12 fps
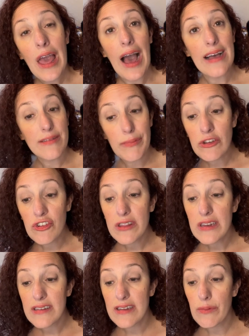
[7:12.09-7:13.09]
As I mentioned,
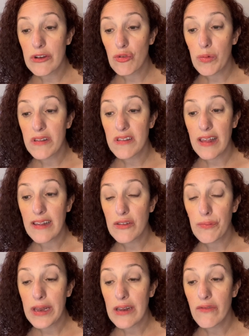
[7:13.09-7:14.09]
the Disney Wish will sail its
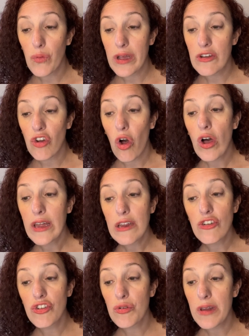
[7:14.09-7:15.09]
maiden voyage
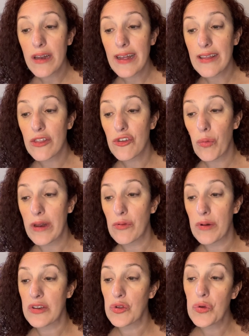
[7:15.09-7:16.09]
on June 9th,
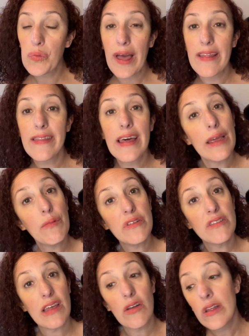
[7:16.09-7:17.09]
2022, and then it will
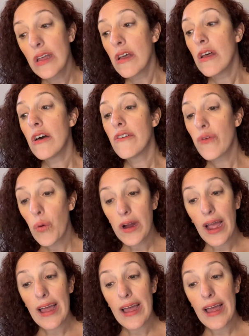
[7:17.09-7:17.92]
sail 3